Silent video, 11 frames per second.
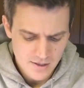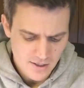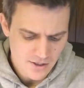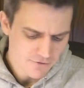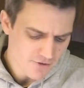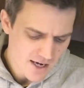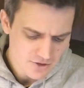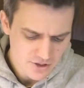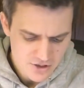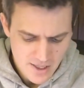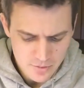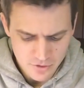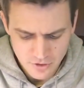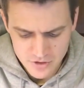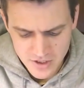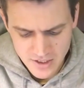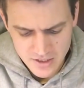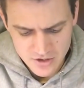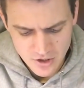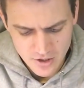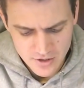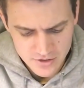And then finally, chapter 13
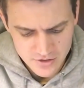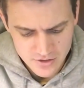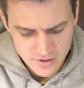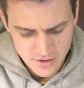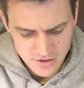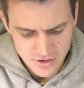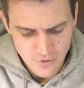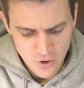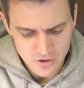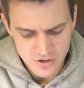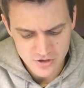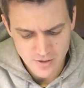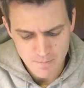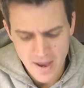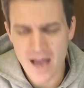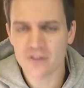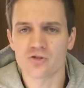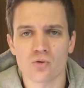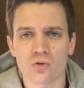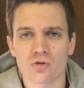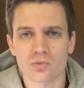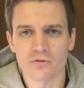is devoted to some
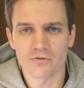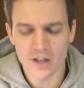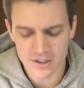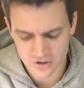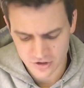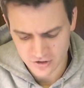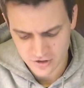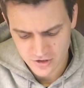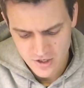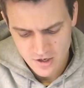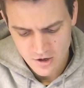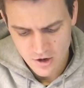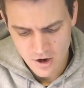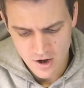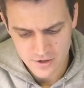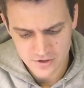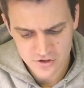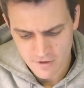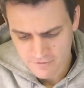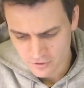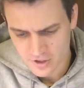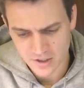pastoral reflections on
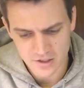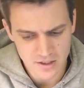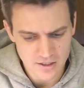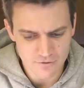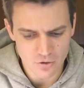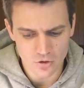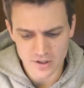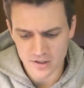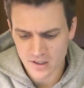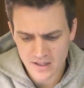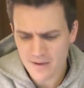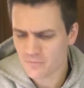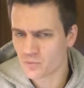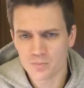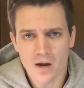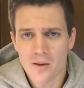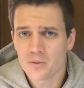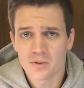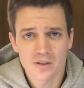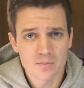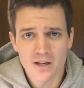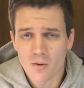suffering and evil, and that would
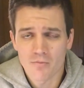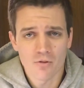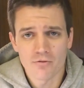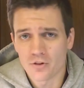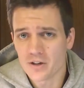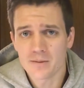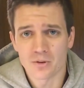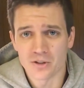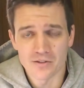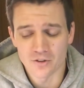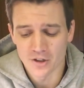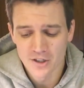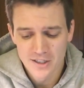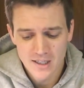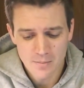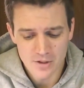probably be helpful for any believer, but